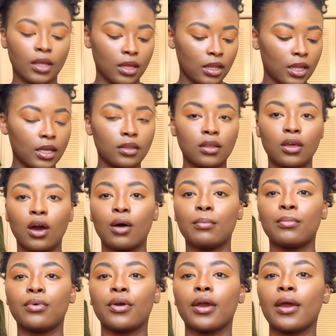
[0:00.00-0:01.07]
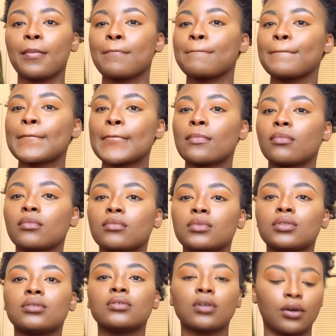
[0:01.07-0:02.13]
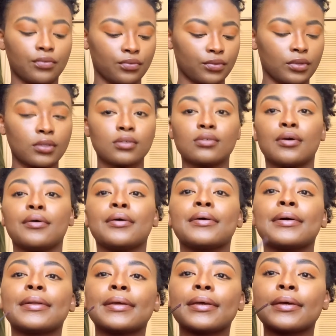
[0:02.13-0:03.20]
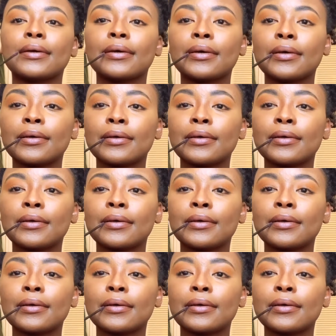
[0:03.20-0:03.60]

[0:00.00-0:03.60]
I like the ombre softness going on here.